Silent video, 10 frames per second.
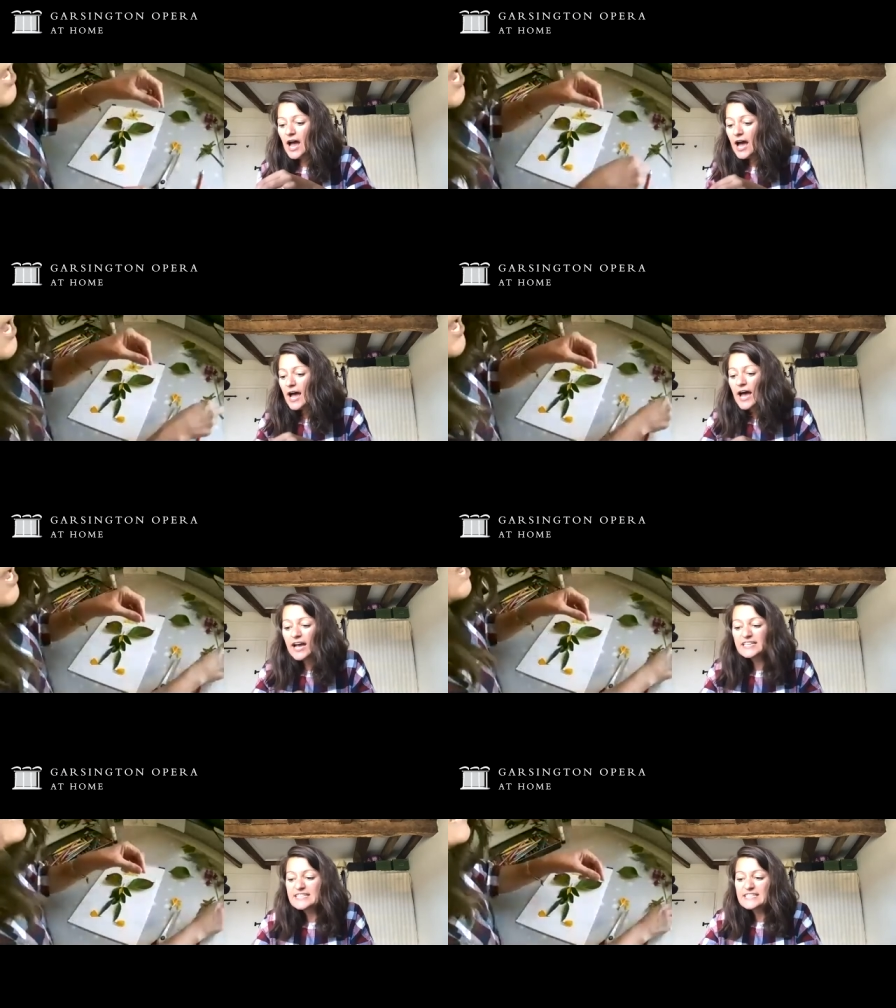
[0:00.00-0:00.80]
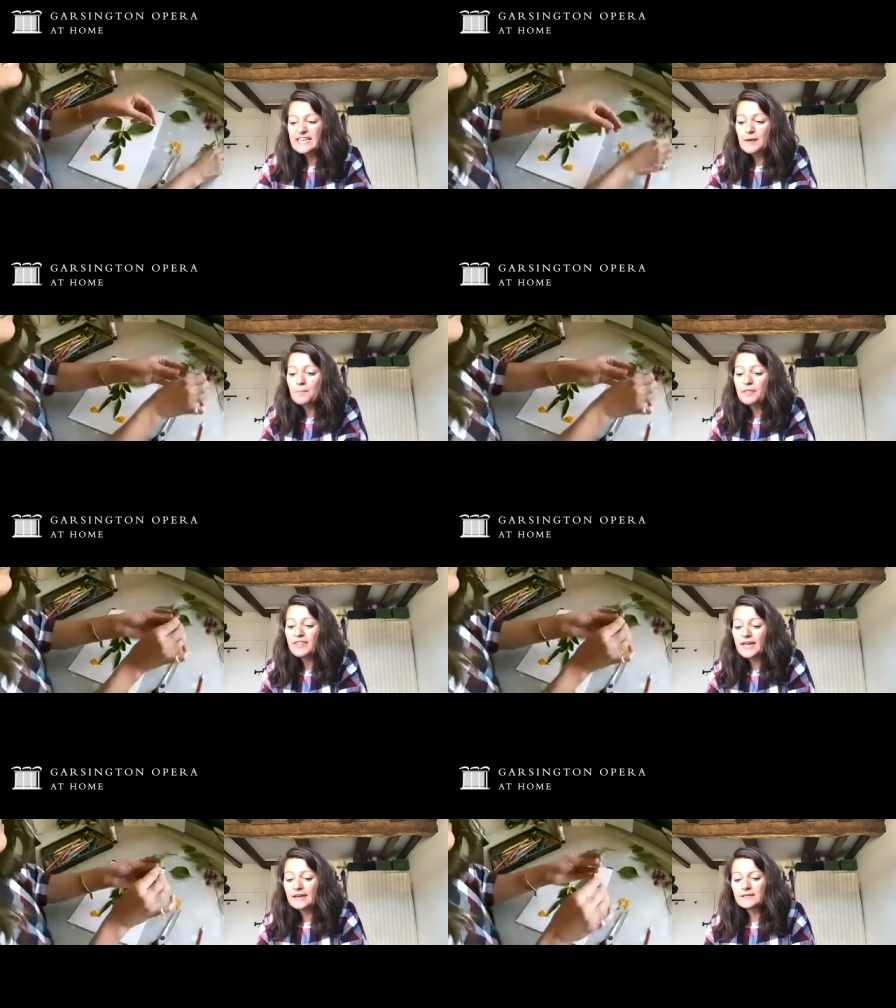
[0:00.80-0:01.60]
uh, snip
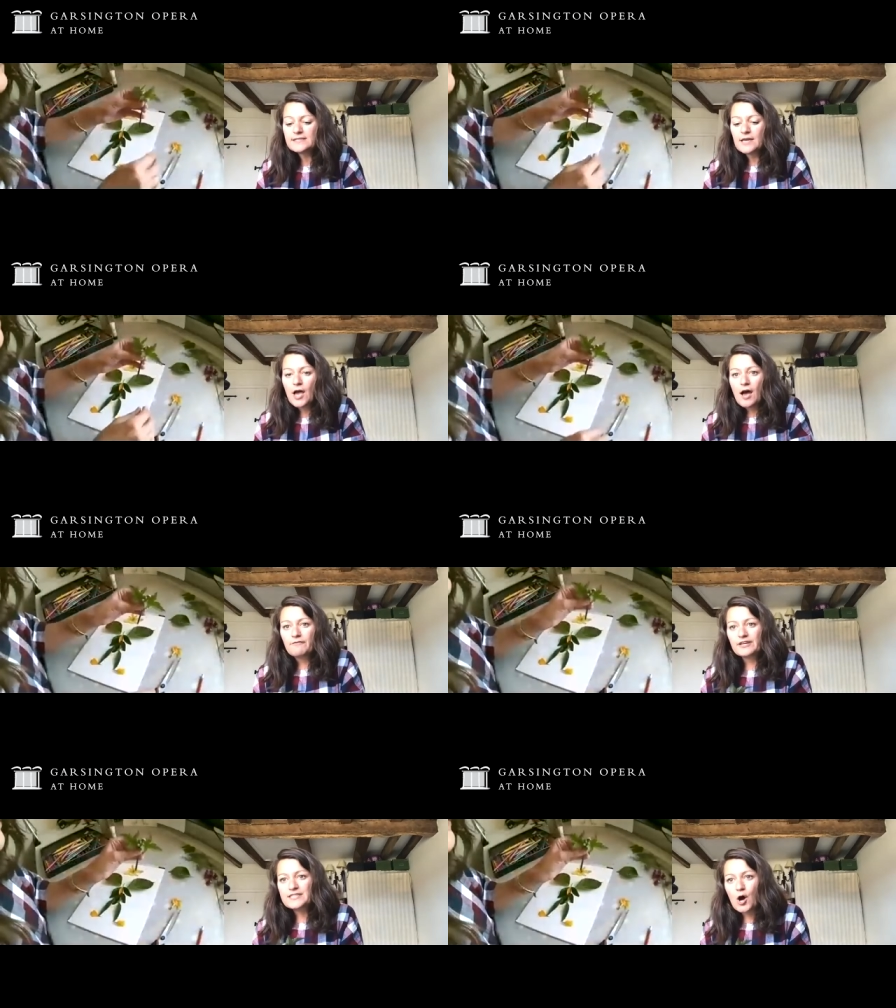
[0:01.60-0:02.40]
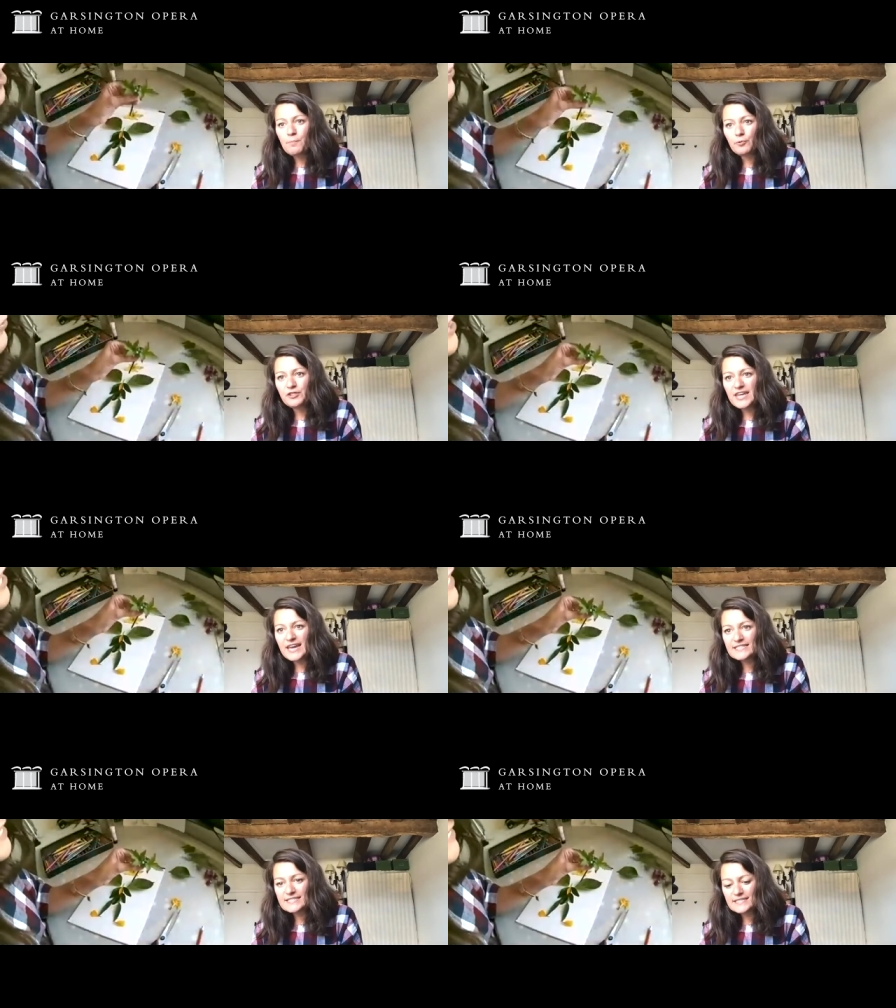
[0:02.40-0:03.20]
things. For example,
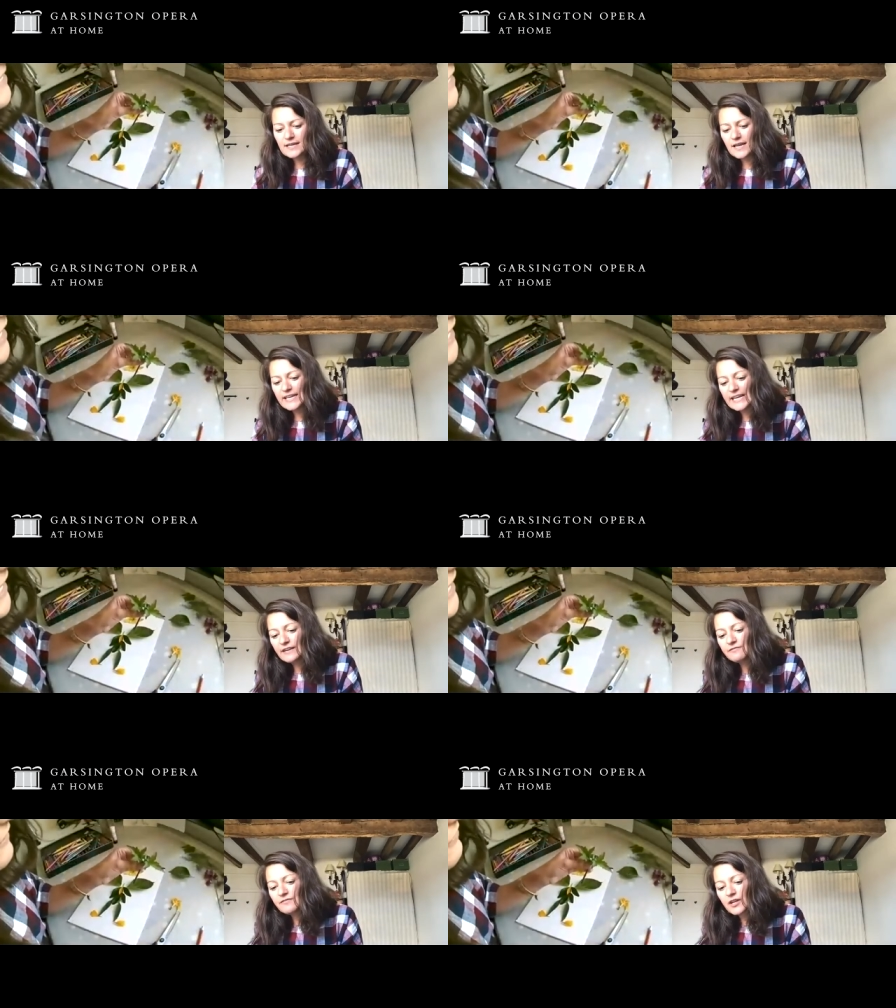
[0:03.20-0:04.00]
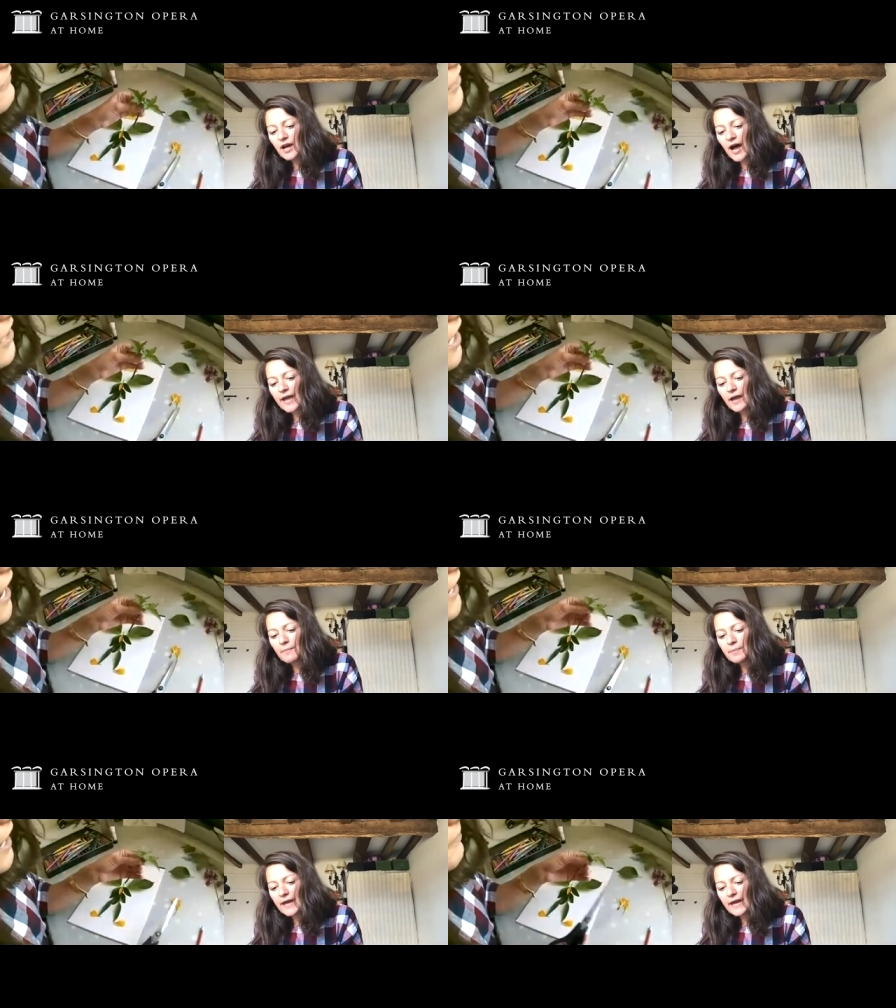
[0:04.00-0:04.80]
this leaf that I
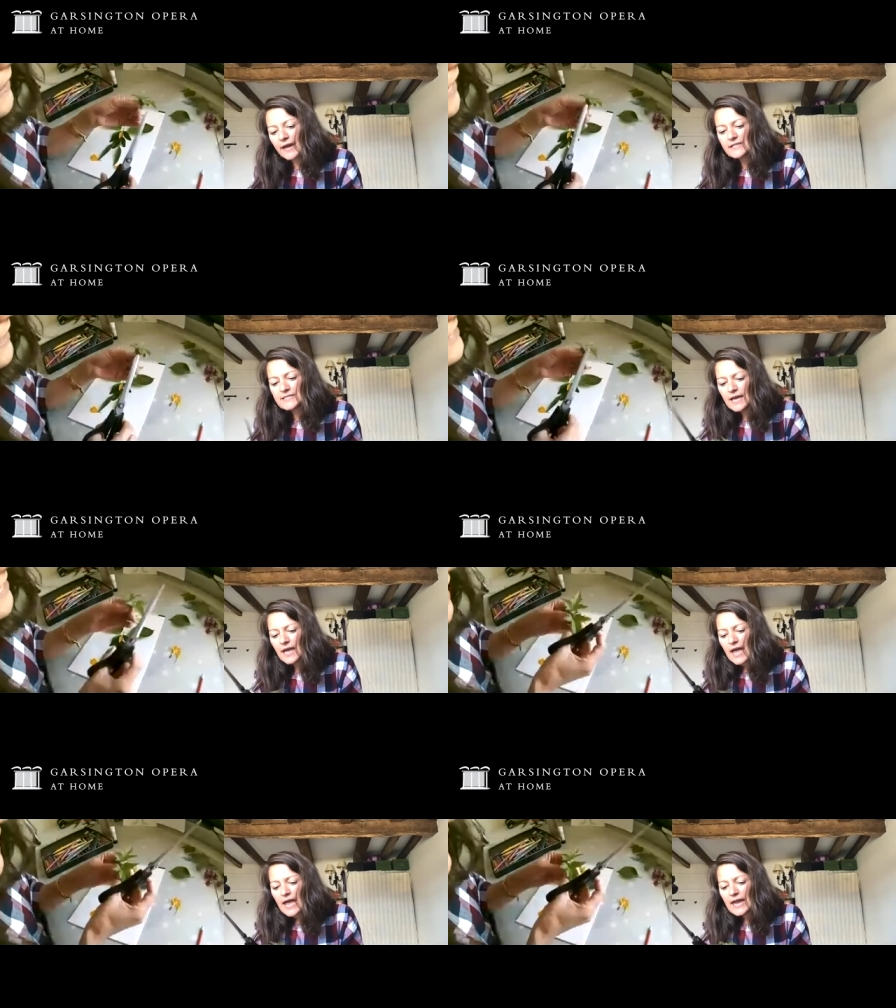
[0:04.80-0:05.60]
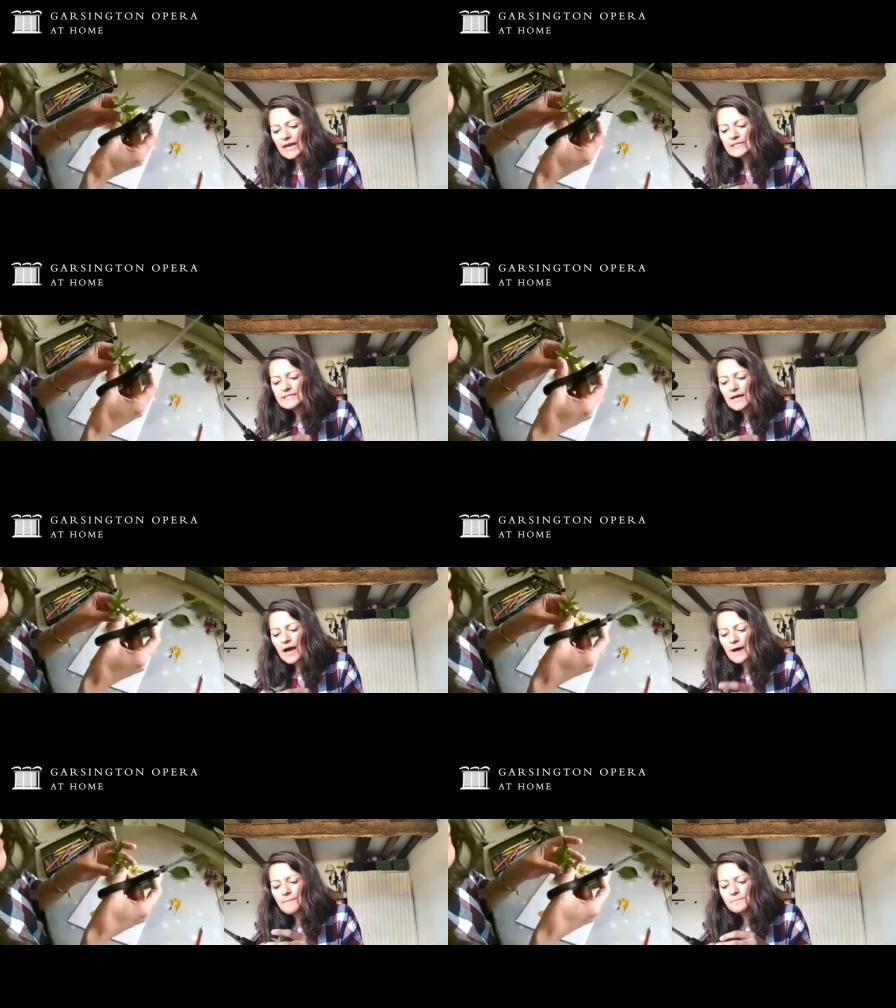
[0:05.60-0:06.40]
picked is
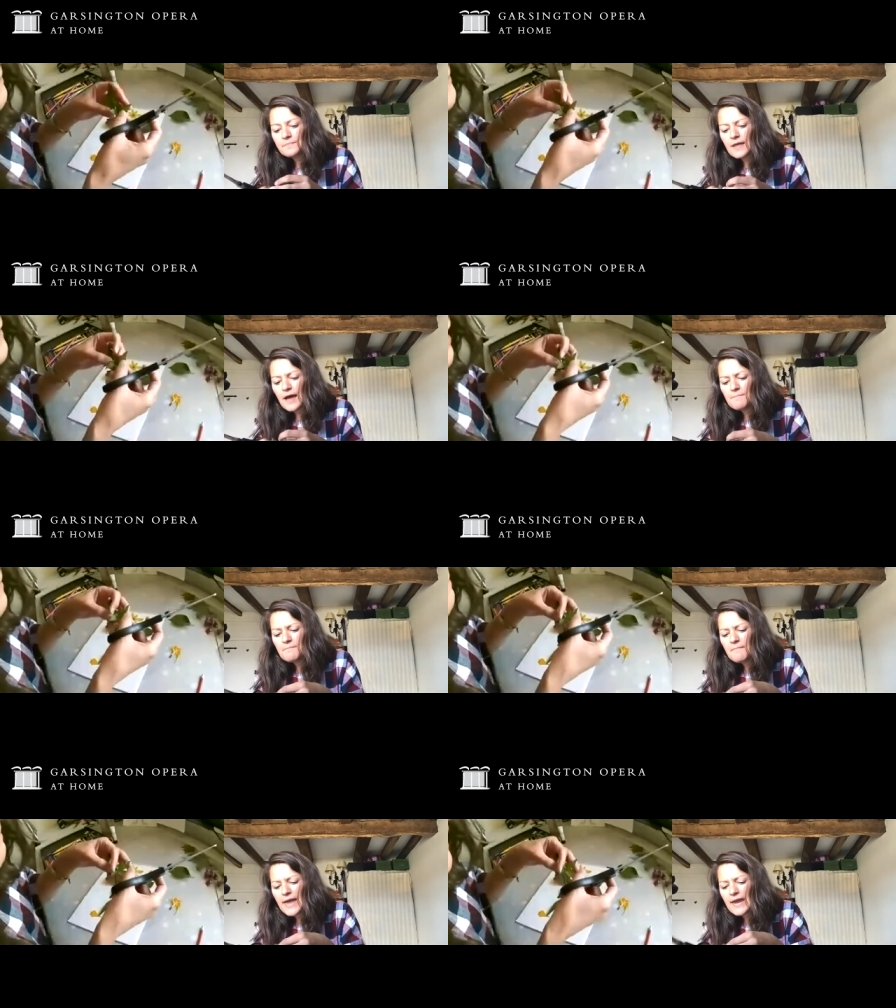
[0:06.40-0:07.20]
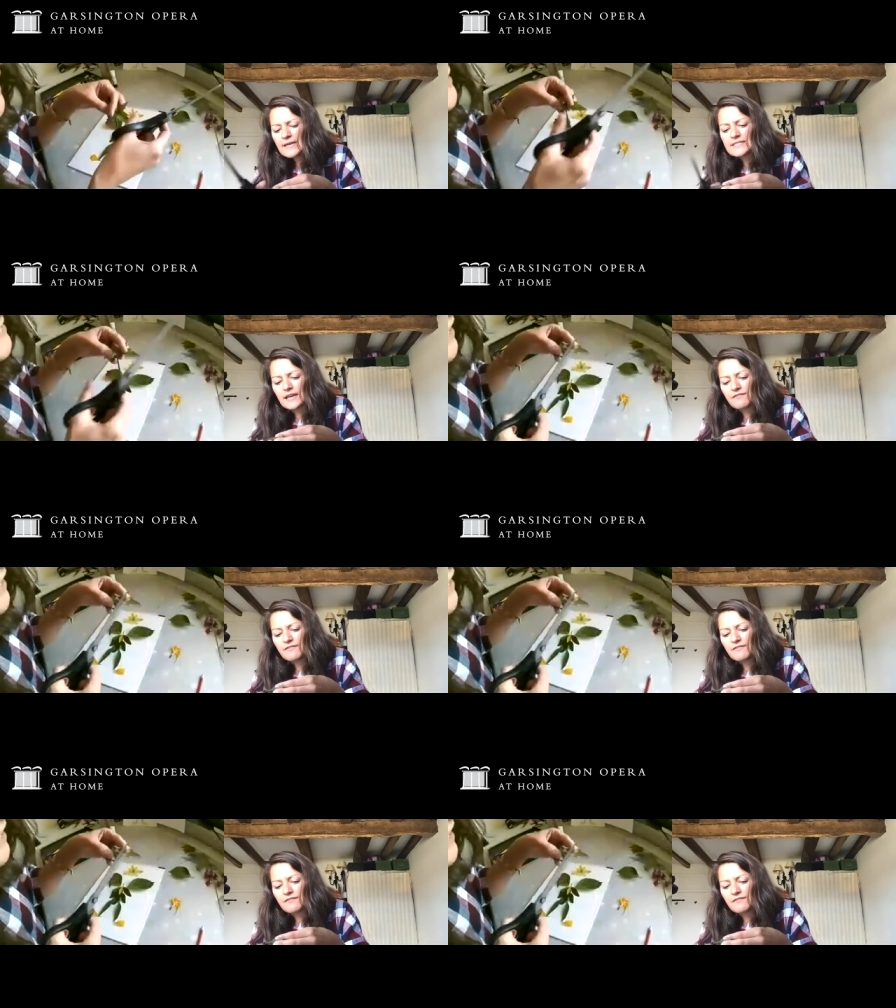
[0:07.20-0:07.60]
um, amazing.